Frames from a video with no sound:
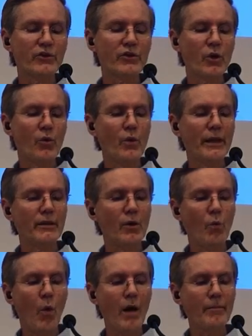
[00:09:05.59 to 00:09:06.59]
So when the
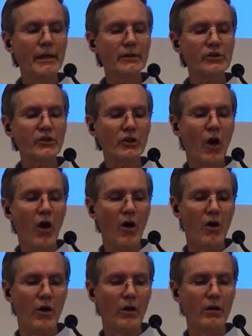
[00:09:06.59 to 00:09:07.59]
woman
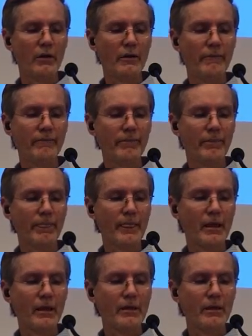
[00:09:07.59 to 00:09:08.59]
saw
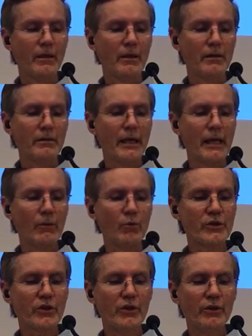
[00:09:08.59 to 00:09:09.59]
that it
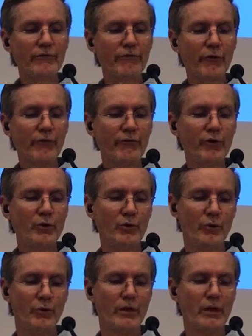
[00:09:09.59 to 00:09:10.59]
was good for
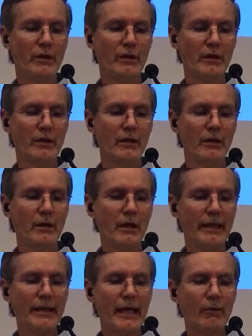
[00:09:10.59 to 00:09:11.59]
food,
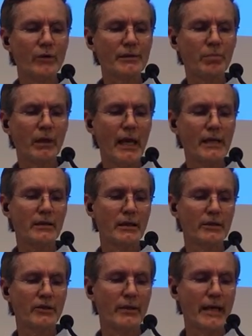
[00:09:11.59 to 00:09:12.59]
that it was
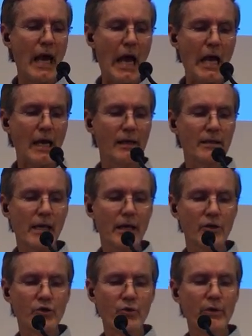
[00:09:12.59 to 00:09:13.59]
pleasant to the eyes and
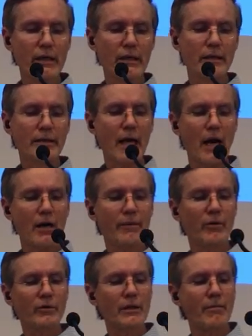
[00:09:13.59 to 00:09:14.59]
a tree
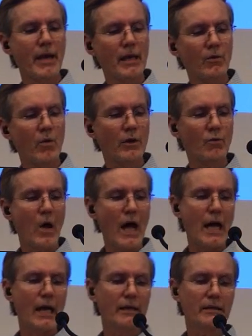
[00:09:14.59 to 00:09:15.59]
desirable to make one
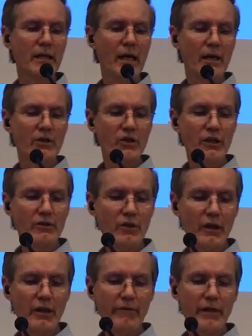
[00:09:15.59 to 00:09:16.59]
wise, she
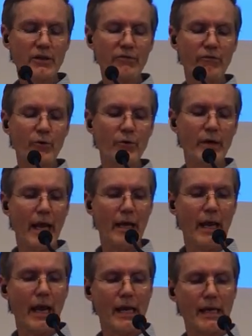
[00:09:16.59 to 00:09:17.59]
took of its fruit
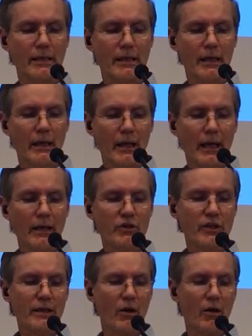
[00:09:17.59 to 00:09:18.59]
and ate and
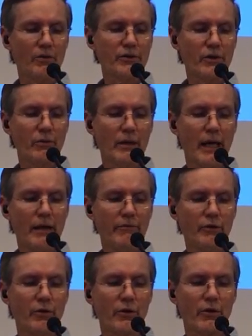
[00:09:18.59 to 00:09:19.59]
she also gave
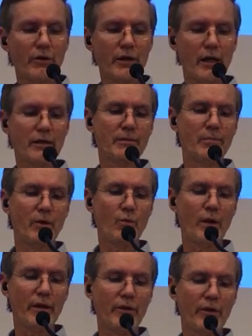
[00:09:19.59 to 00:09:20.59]
to her husband
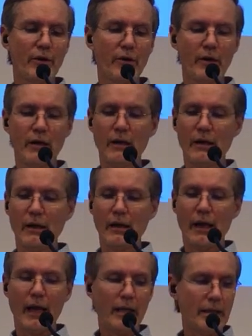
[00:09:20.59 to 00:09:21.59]
with her,
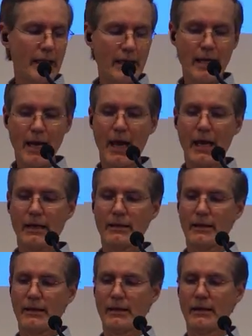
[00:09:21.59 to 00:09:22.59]
and he ate.